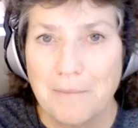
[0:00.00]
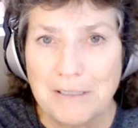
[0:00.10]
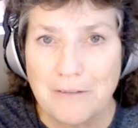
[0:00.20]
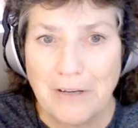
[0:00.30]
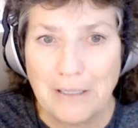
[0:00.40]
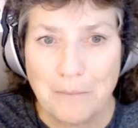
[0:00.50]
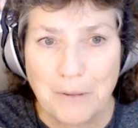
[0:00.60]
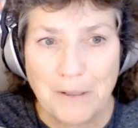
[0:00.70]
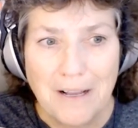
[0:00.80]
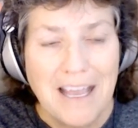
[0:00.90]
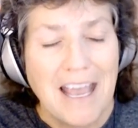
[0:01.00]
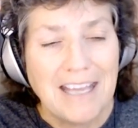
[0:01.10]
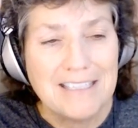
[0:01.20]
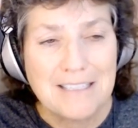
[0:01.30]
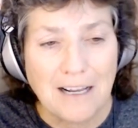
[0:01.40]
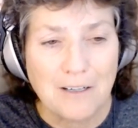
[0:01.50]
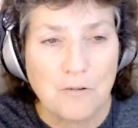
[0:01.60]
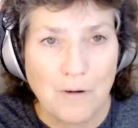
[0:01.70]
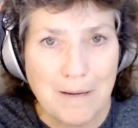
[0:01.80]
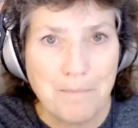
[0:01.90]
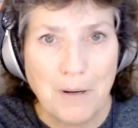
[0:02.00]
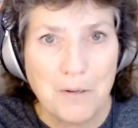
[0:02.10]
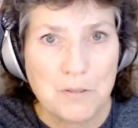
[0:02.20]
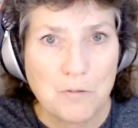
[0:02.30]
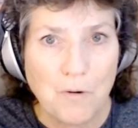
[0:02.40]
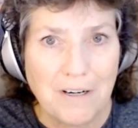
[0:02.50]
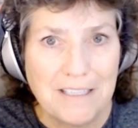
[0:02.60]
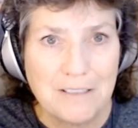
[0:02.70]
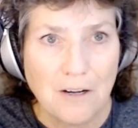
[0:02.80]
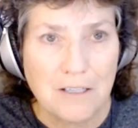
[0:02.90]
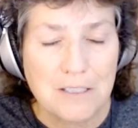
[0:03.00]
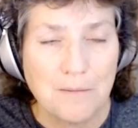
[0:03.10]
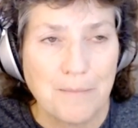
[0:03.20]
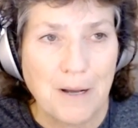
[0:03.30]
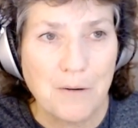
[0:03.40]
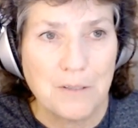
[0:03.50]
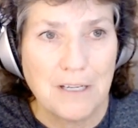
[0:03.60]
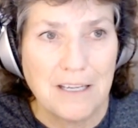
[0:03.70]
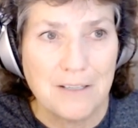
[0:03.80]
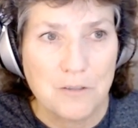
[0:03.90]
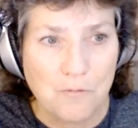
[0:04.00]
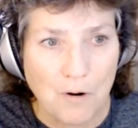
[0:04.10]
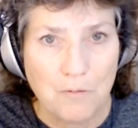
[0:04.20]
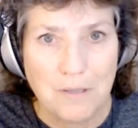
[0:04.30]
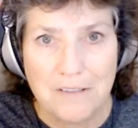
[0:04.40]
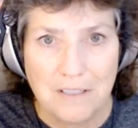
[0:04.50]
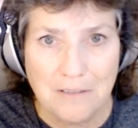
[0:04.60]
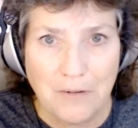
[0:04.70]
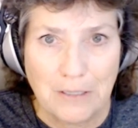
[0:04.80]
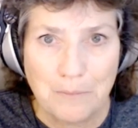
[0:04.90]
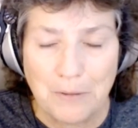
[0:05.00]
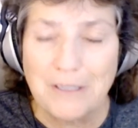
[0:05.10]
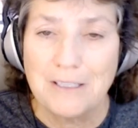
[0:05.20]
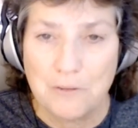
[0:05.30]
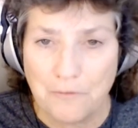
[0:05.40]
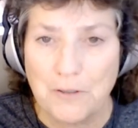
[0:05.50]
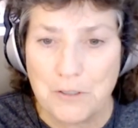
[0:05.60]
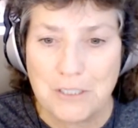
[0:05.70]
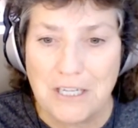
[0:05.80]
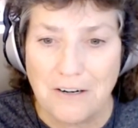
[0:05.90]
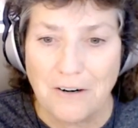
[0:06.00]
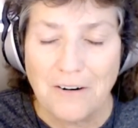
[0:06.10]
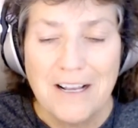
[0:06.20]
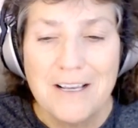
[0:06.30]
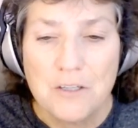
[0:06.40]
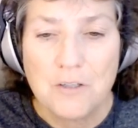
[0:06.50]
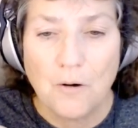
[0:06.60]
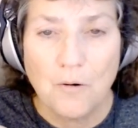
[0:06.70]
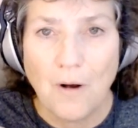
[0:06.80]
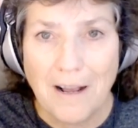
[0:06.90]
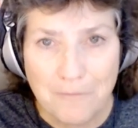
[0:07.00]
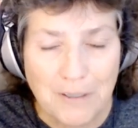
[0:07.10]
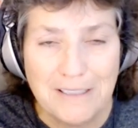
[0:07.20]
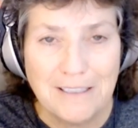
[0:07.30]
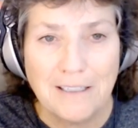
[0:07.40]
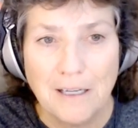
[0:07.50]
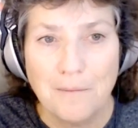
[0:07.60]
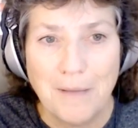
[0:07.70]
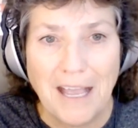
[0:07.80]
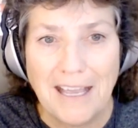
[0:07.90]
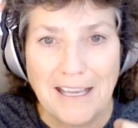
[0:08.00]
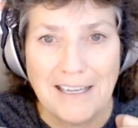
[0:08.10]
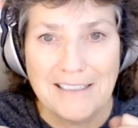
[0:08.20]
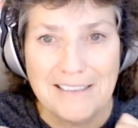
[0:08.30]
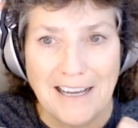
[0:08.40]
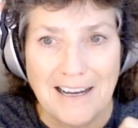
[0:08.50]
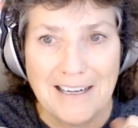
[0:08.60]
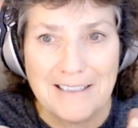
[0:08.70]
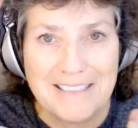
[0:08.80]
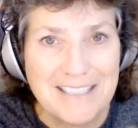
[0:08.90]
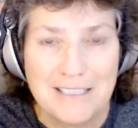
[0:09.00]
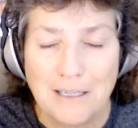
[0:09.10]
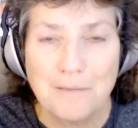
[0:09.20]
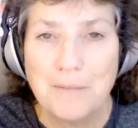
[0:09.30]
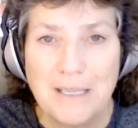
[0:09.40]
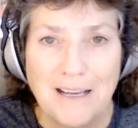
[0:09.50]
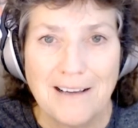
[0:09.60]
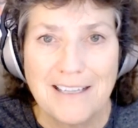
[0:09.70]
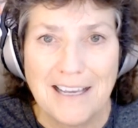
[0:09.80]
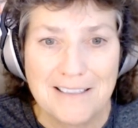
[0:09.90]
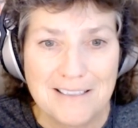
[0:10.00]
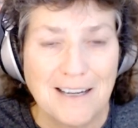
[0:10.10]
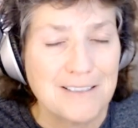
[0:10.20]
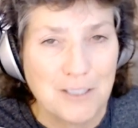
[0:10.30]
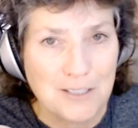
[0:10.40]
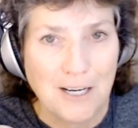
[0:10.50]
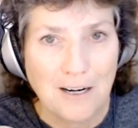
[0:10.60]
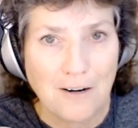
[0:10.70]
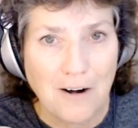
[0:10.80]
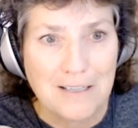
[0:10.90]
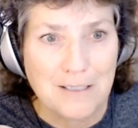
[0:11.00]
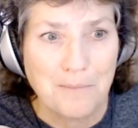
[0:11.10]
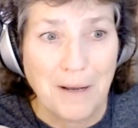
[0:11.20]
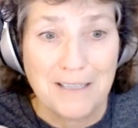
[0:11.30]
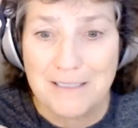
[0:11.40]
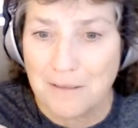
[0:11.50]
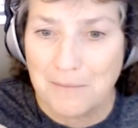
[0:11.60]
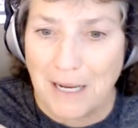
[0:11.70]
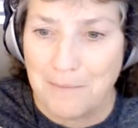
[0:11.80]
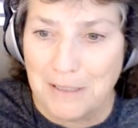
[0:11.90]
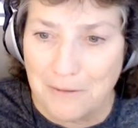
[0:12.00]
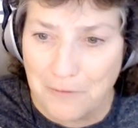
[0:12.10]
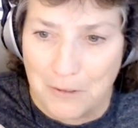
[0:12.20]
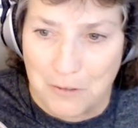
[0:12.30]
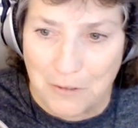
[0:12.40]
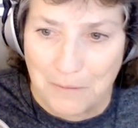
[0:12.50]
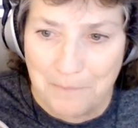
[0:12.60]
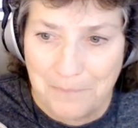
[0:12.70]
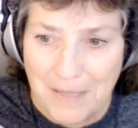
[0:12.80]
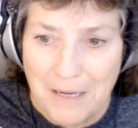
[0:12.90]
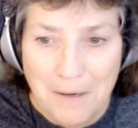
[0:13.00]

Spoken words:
become a developer, and he's got a great post where he talks about his growth as a developer in his first year. So I've written to him, and he's going to be a guest on Chit Chat Across the Pond sometime in the future.